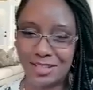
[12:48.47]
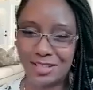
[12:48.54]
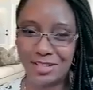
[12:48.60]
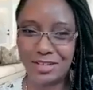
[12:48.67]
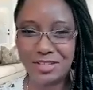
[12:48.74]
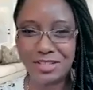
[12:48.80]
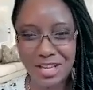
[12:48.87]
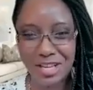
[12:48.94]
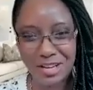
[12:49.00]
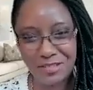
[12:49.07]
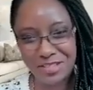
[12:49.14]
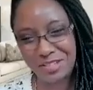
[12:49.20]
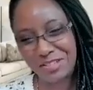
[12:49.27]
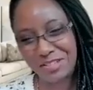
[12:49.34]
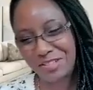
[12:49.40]
So you're
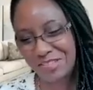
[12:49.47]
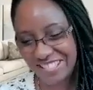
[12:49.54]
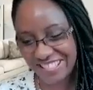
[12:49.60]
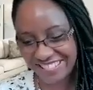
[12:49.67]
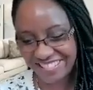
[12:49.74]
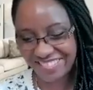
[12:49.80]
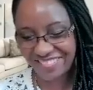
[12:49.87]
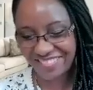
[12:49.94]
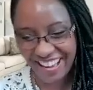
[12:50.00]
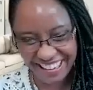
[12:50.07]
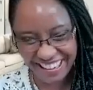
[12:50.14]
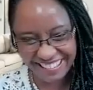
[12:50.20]
safe serve certified.